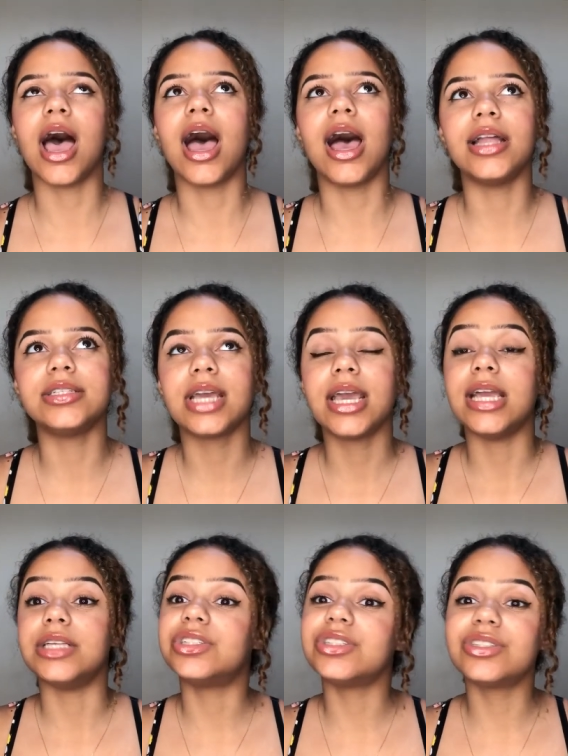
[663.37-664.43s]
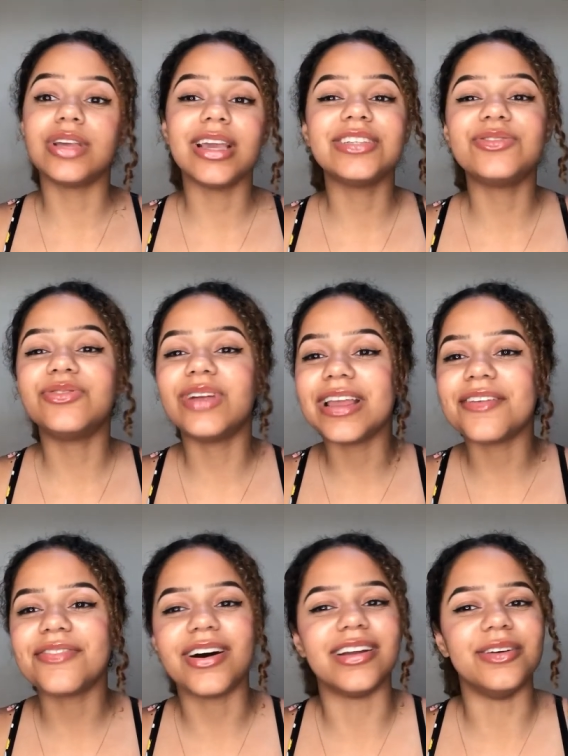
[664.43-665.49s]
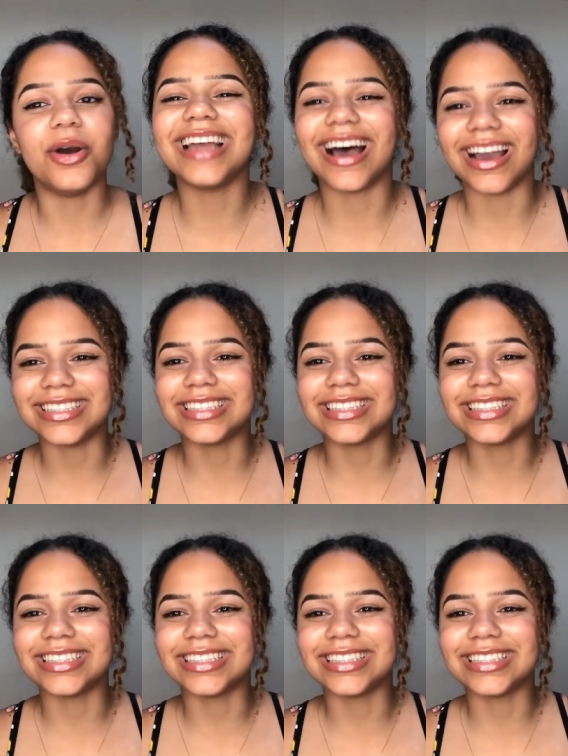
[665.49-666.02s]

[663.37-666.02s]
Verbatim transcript: And it's really fun, nice.